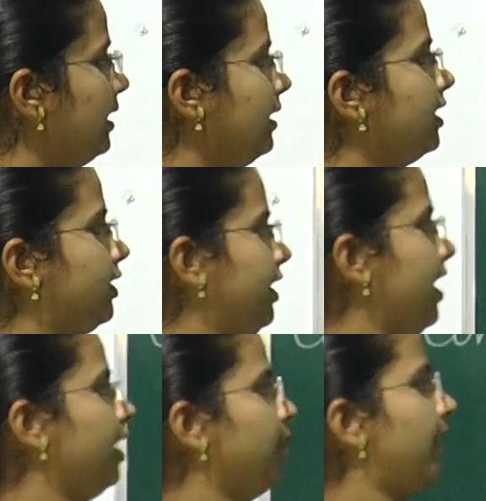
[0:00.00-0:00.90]
is
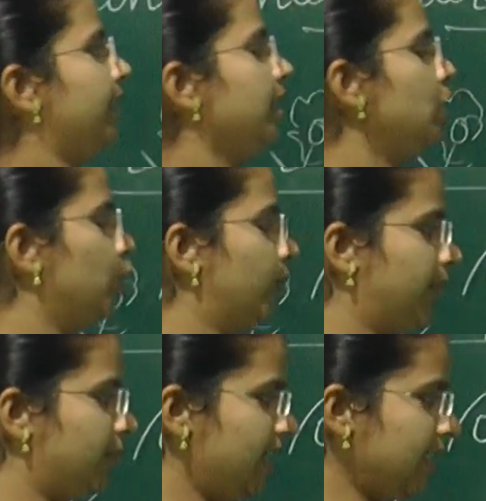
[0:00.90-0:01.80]
taken by the
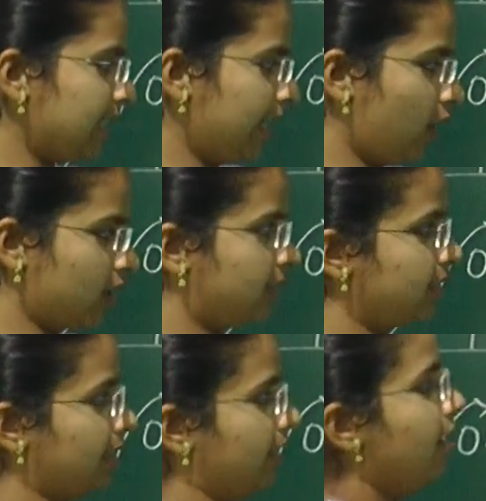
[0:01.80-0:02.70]
human beings and
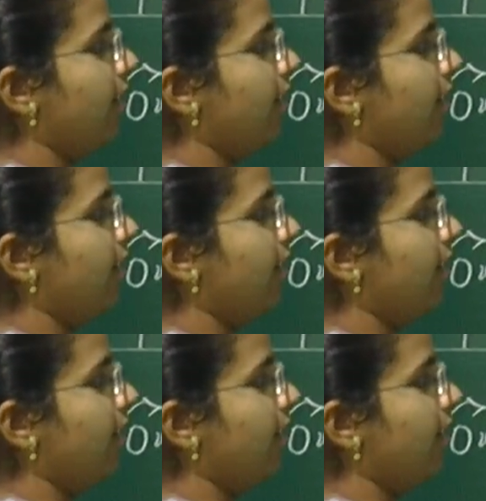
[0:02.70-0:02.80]
oxygen,